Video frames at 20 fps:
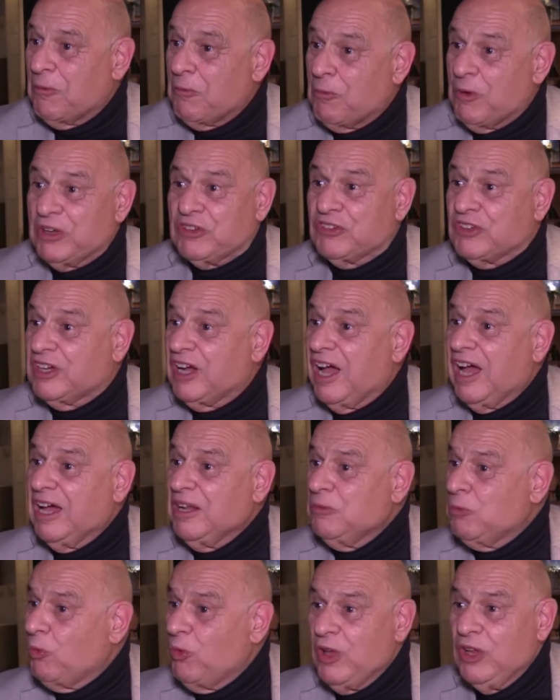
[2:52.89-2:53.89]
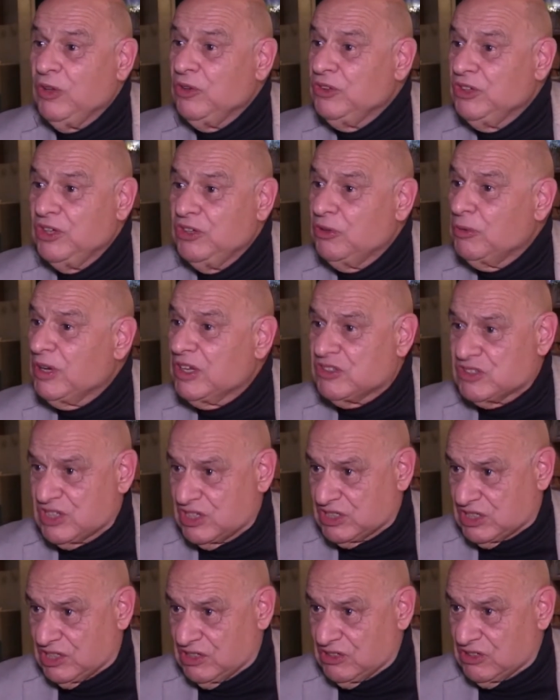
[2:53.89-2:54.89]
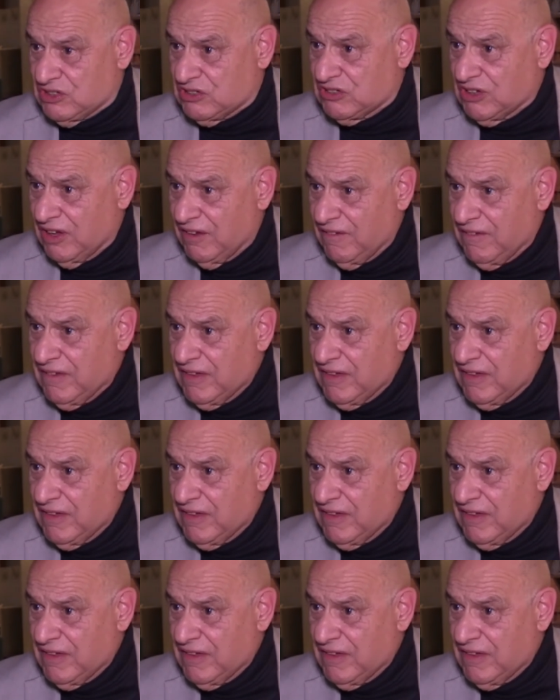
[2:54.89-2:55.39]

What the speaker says: which God willed into existence,